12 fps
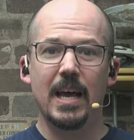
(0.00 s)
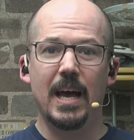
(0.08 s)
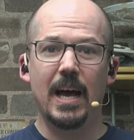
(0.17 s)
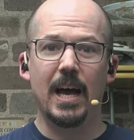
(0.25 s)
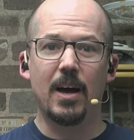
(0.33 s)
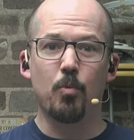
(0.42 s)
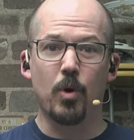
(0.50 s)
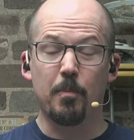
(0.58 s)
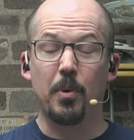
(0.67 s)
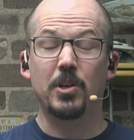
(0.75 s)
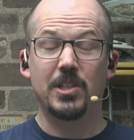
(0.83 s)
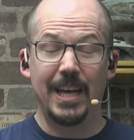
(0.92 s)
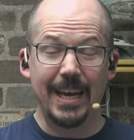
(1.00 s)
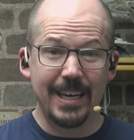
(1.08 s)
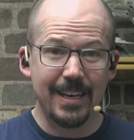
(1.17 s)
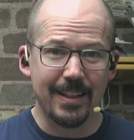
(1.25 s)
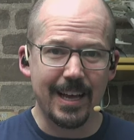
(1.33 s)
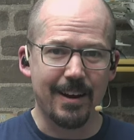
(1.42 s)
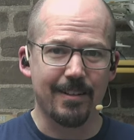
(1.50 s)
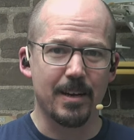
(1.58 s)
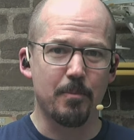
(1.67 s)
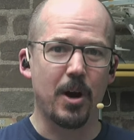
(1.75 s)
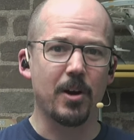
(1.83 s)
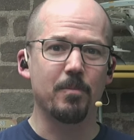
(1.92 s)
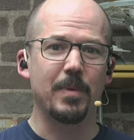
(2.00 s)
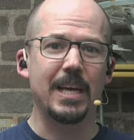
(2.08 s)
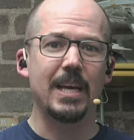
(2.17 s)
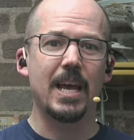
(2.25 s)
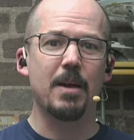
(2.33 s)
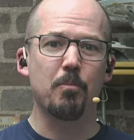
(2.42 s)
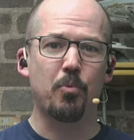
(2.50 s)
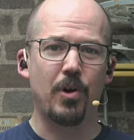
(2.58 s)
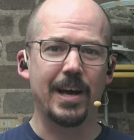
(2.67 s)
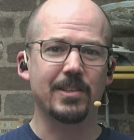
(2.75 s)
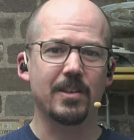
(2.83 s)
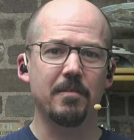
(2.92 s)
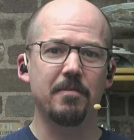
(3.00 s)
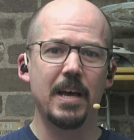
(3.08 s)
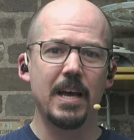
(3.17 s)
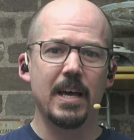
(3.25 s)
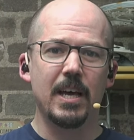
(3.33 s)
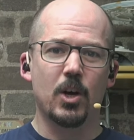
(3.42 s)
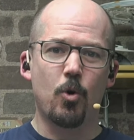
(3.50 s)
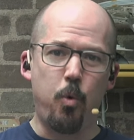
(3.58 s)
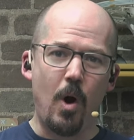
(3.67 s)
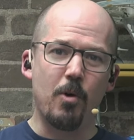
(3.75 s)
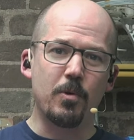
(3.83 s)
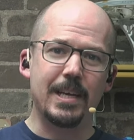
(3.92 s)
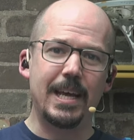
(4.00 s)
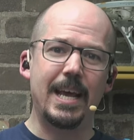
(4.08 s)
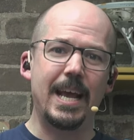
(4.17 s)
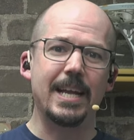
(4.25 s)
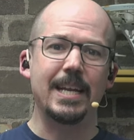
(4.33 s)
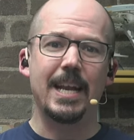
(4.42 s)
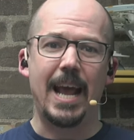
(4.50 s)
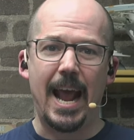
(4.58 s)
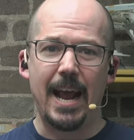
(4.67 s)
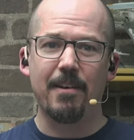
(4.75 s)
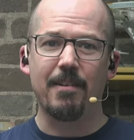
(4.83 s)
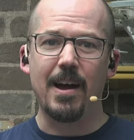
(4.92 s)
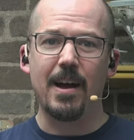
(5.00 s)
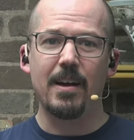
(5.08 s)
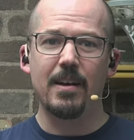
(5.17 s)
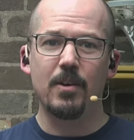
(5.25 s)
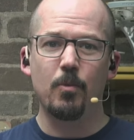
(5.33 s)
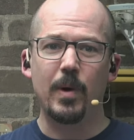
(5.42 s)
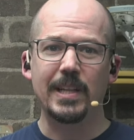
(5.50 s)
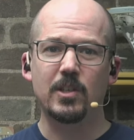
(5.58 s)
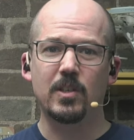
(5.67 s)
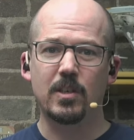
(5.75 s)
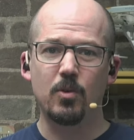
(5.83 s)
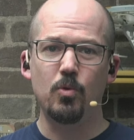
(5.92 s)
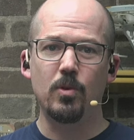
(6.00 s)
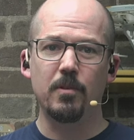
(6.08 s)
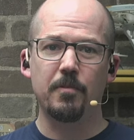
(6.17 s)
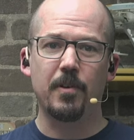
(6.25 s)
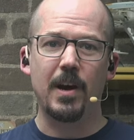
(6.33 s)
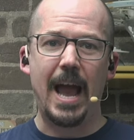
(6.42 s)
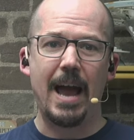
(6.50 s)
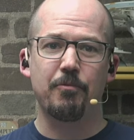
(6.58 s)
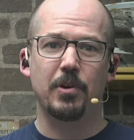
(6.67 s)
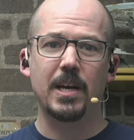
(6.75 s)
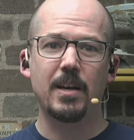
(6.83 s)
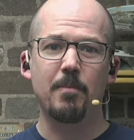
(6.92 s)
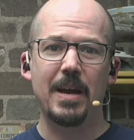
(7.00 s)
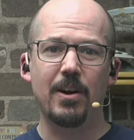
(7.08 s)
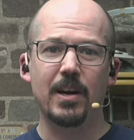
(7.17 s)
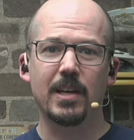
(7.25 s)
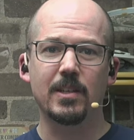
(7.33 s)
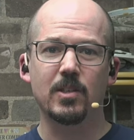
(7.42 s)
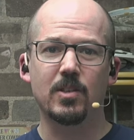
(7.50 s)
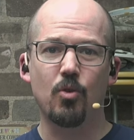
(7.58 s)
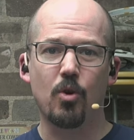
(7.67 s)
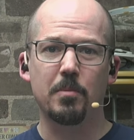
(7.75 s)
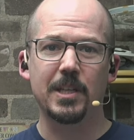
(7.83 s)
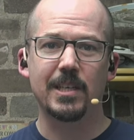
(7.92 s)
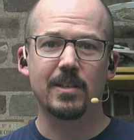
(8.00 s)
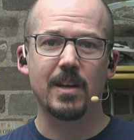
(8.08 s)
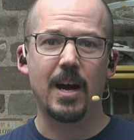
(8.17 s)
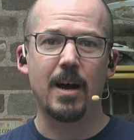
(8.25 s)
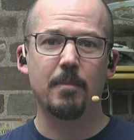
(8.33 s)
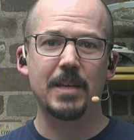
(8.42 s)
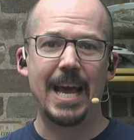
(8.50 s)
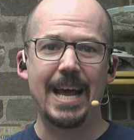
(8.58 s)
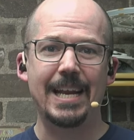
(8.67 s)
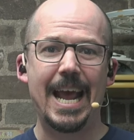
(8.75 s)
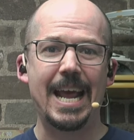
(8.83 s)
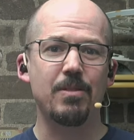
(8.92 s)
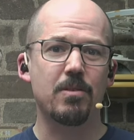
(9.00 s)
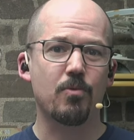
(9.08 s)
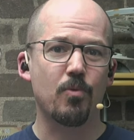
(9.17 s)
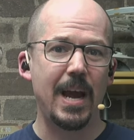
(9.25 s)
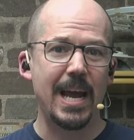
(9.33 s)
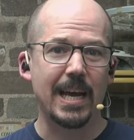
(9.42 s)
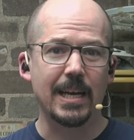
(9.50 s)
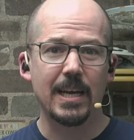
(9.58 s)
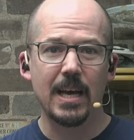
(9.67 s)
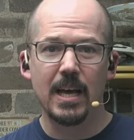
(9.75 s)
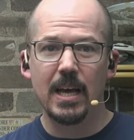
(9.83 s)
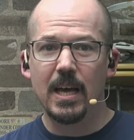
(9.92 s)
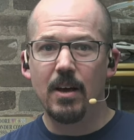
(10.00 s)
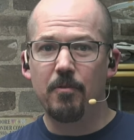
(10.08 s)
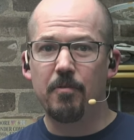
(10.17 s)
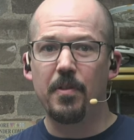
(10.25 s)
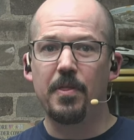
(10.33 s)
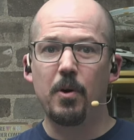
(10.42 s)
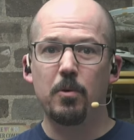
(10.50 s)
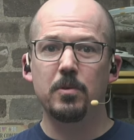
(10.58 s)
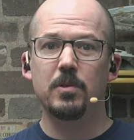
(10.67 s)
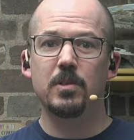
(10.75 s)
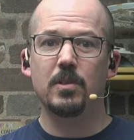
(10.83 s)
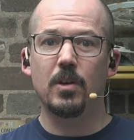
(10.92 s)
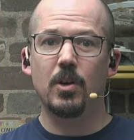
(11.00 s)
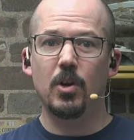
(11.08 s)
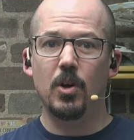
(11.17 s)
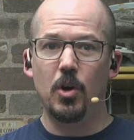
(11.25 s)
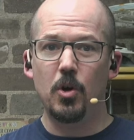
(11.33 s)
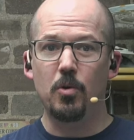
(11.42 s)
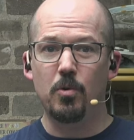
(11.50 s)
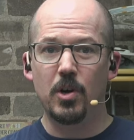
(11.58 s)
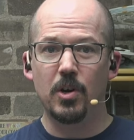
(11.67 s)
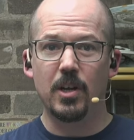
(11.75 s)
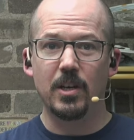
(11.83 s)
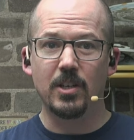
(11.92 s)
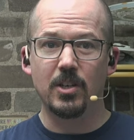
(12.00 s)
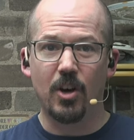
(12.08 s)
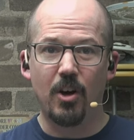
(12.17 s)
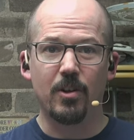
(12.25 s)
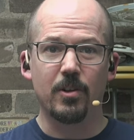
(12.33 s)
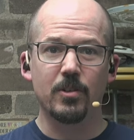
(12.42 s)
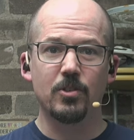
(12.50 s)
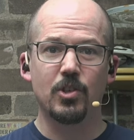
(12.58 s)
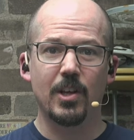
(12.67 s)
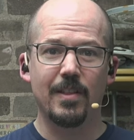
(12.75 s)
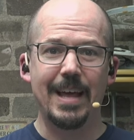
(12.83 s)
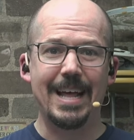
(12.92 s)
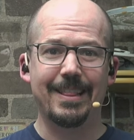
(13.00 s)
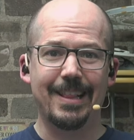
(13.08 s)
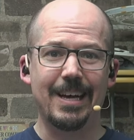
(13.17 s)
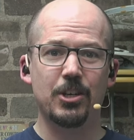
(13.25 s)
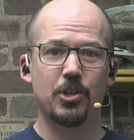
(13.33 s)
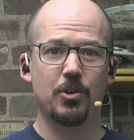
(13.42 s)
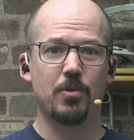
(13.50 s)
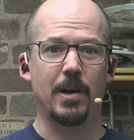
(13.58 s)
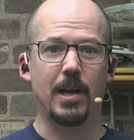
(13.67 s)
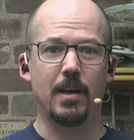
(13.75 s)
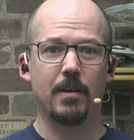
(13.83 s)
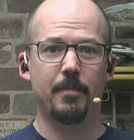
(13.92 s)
uh, were particularly, pardon me, impressive. Quote, in an era when school for African Americans normally stopped at eighth grade for those who could indulge that luxury.